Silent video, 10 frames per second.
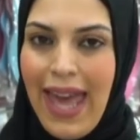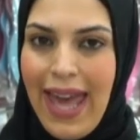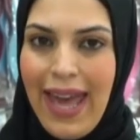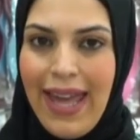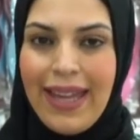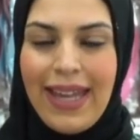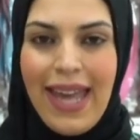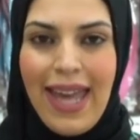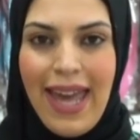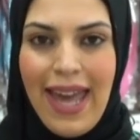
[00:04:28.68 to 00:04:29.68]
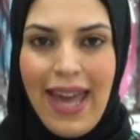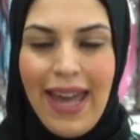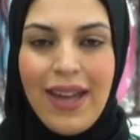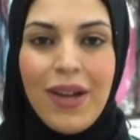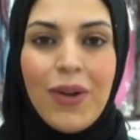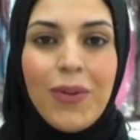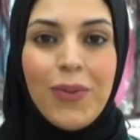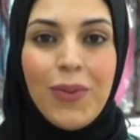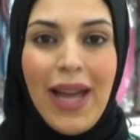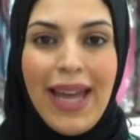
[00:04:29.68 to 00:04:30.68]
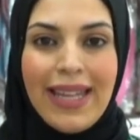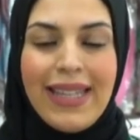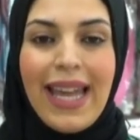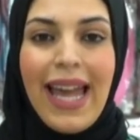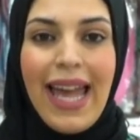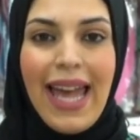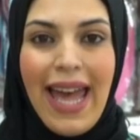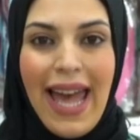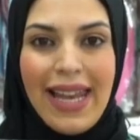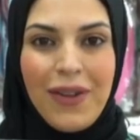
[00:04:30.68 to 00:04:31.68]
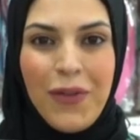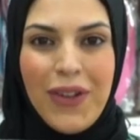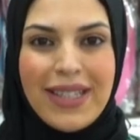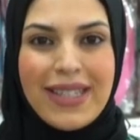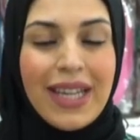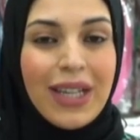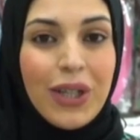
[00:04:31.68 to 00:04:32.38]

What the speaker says: E, E, red elephant.